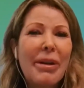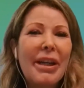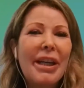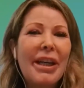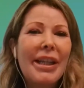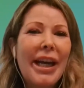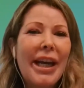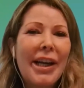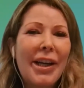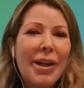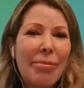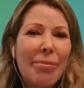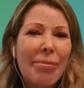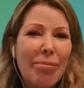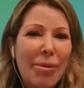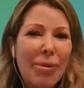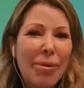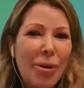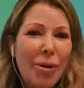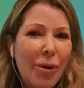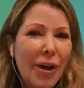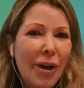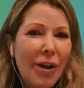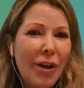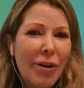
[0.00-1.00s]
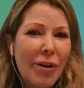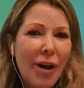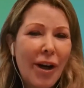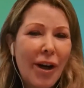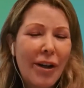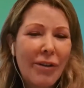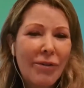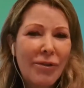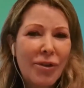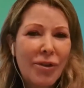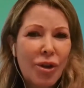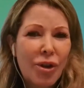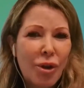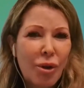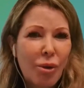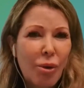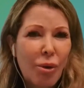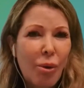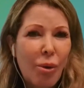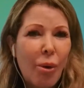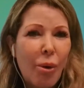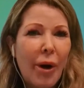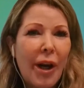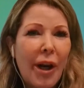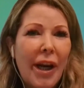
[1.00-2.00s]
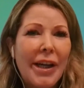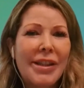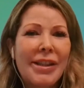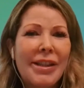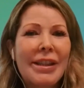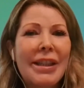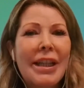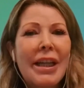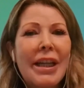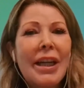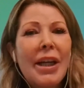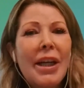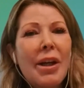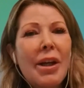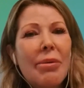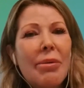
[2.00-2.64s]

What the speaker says: to be that employer of choice,